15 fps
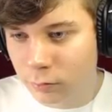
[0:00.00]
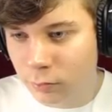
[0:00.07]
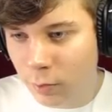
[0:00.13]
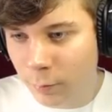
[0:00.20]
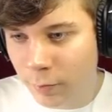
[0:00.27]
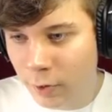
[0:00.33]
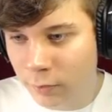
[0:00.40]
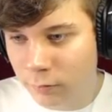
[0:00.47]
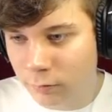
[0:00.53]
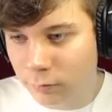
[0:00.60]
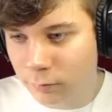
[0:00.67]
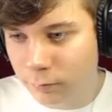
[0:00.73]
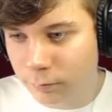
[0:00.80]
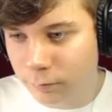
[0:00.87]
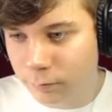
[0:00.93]
All right, bud.
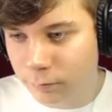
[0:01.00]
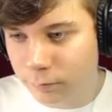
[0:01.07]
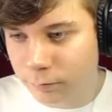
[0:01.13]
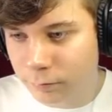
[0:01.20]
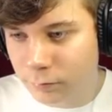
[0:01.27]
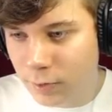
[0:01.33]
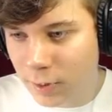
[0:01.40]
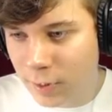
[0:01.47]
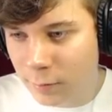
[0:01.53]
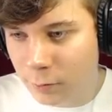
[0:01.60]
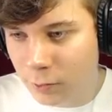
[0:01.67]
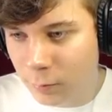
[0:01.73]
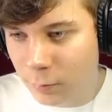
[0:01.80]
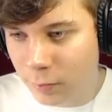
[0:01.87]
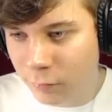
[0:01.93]
Damn, you're
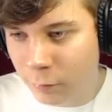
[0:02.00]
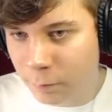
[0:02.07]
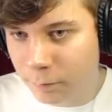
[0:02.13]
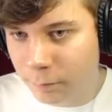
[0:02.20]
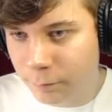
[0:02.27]
in a bit. Of...